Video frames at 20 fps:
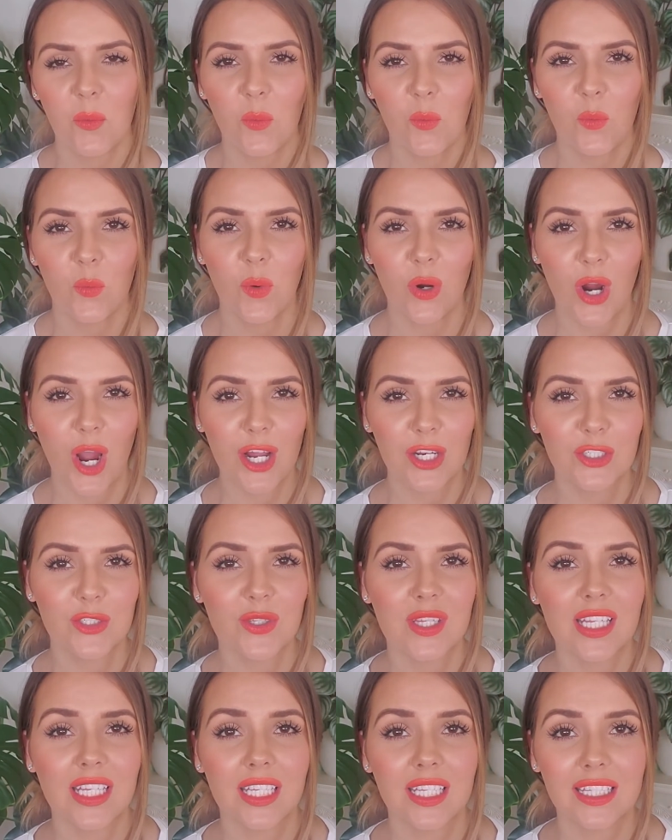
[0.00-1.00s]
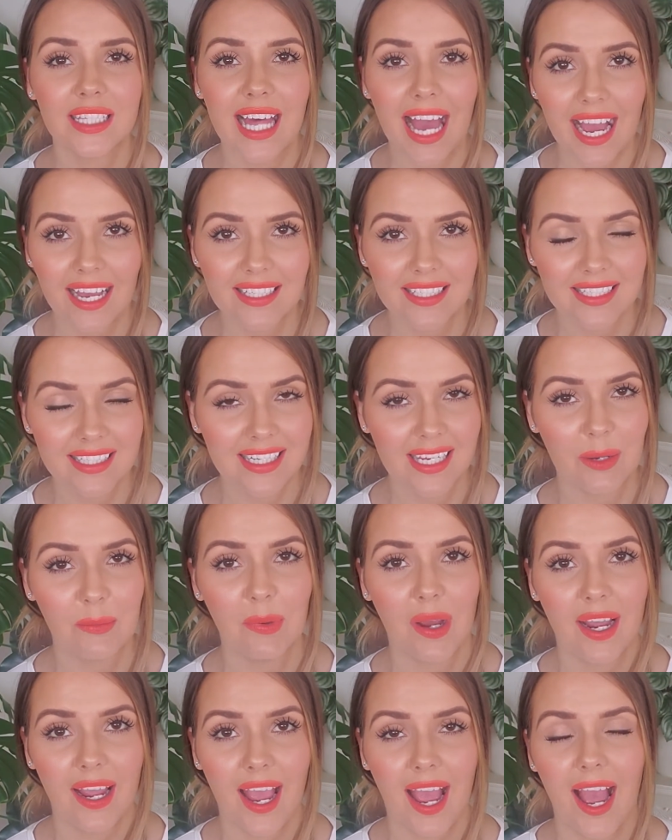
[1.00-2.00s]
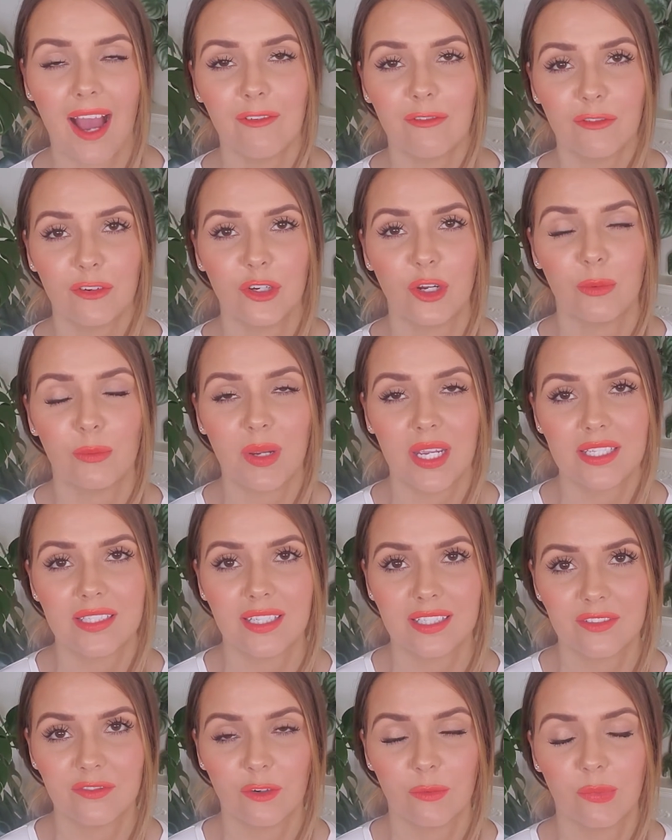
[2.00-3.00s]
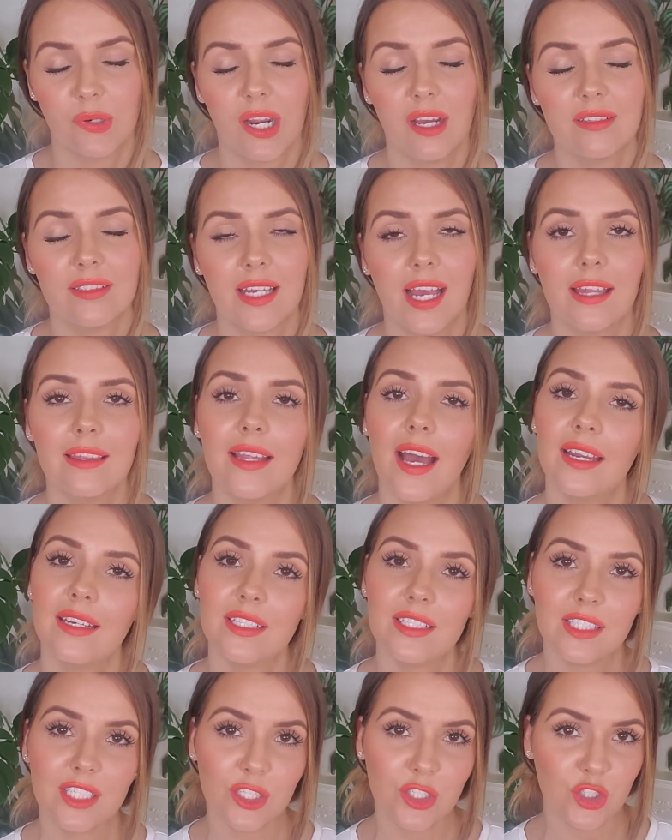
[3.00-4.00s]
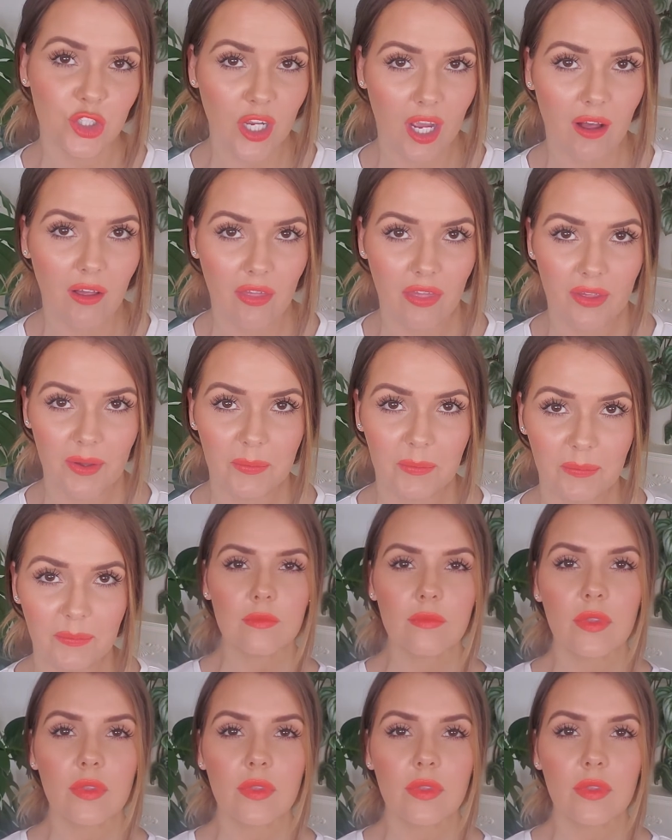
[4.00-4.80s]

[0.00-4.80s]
We're on to the last tip I have for your basics for brows, and that is to gel them.